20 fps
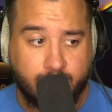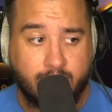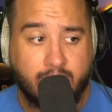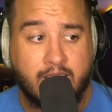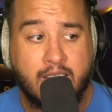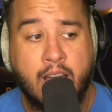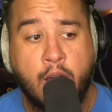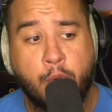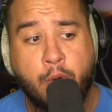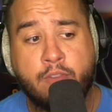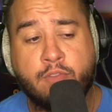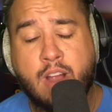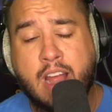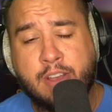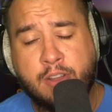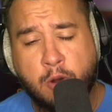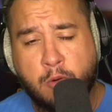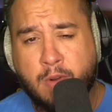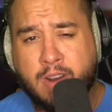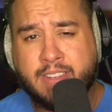However, I
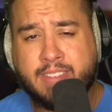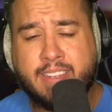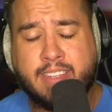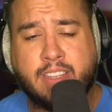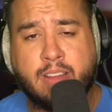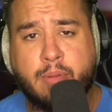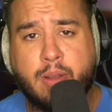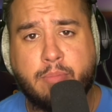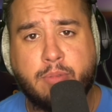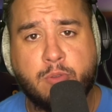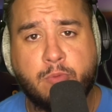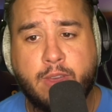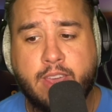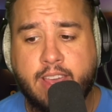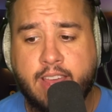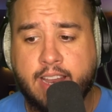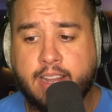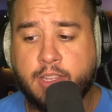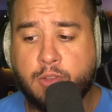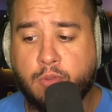don't want to see WWE get
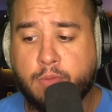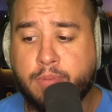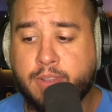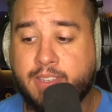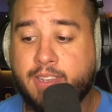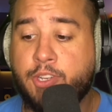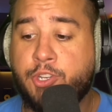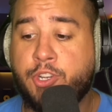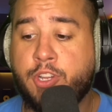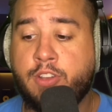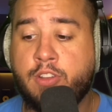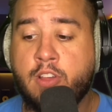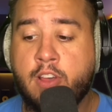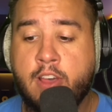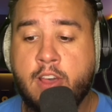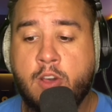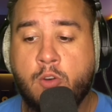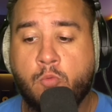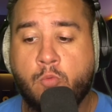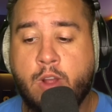into a position
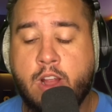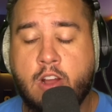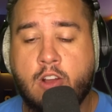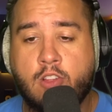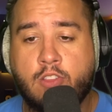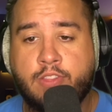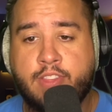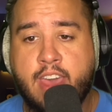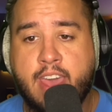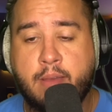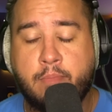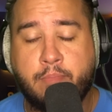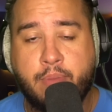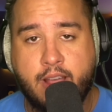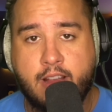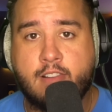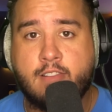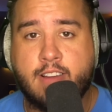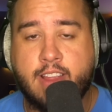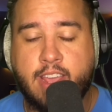where they
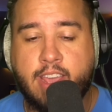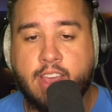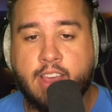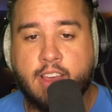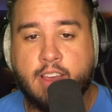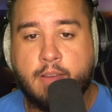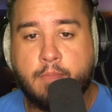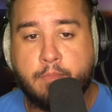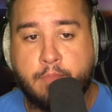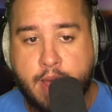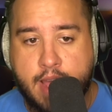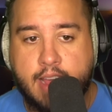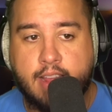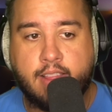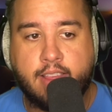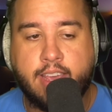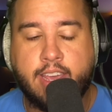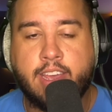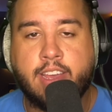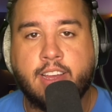bury
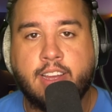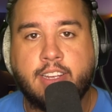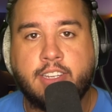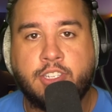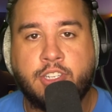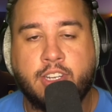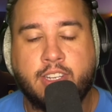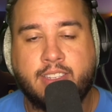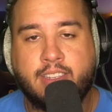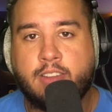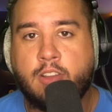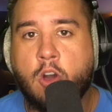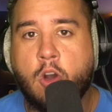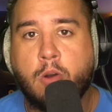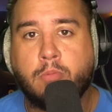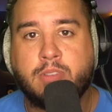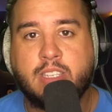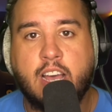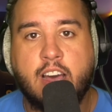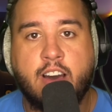Bayley just in
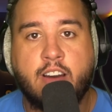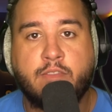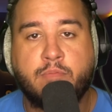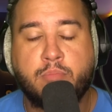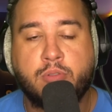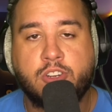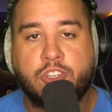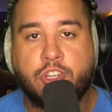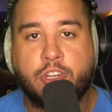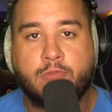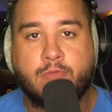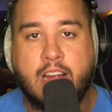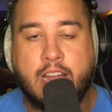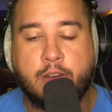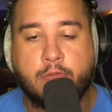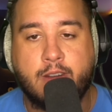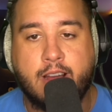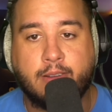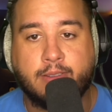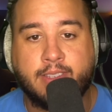hopes of pushing Ronda
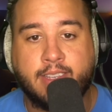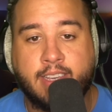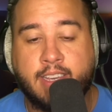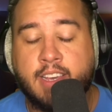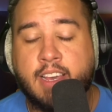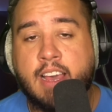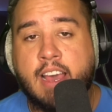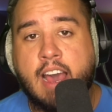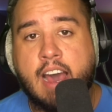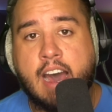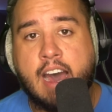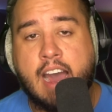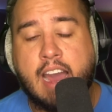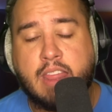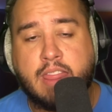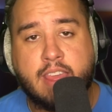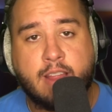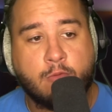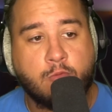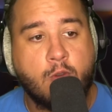Rousey. I
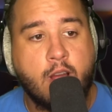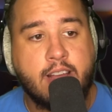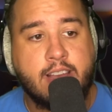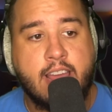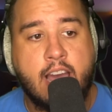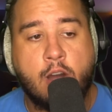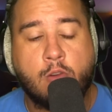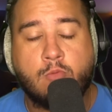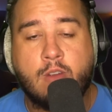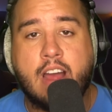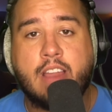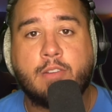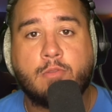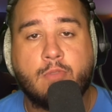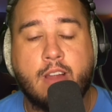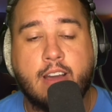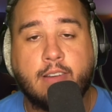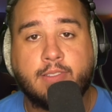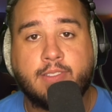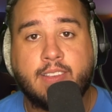think right now, Ronda
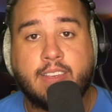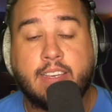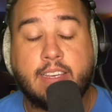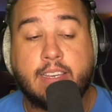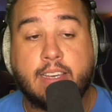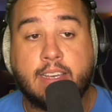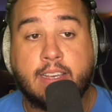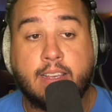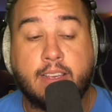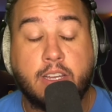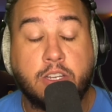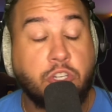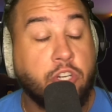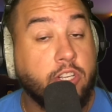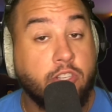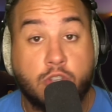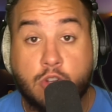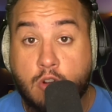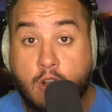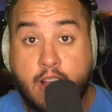Rousey, she's
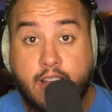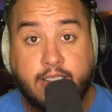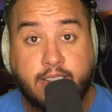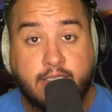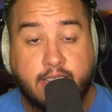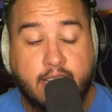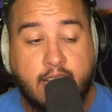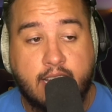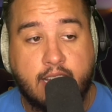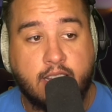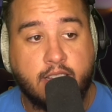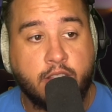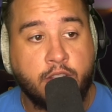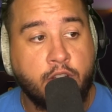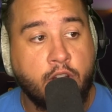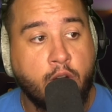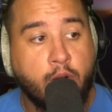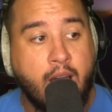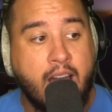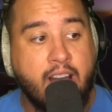great, you
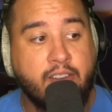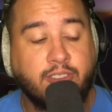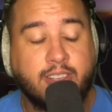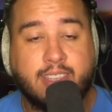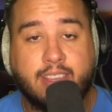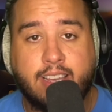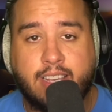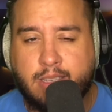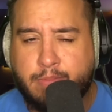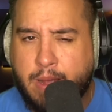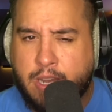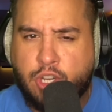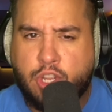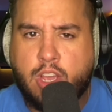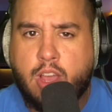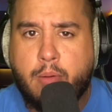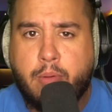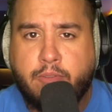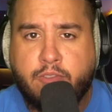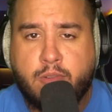know, obviously, especially
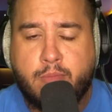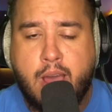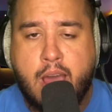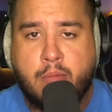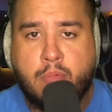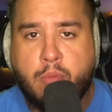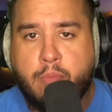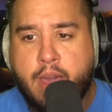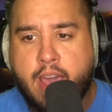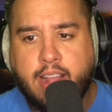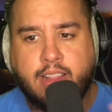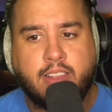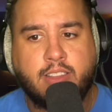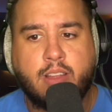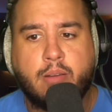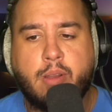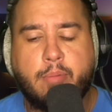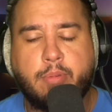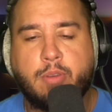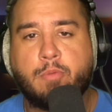coming from MMA to
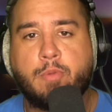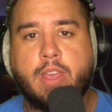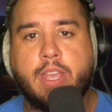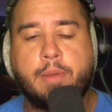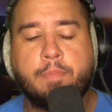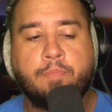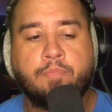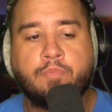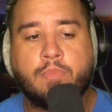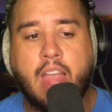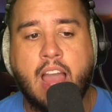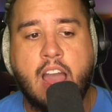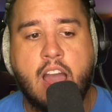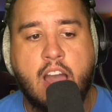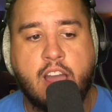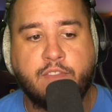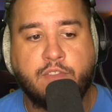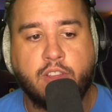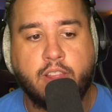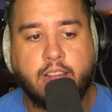WWE, I
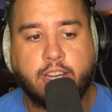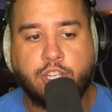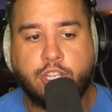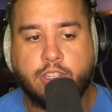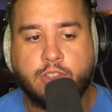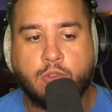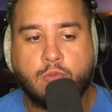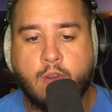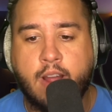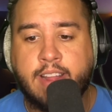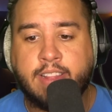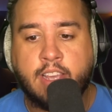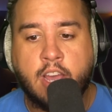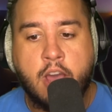feel like she's great,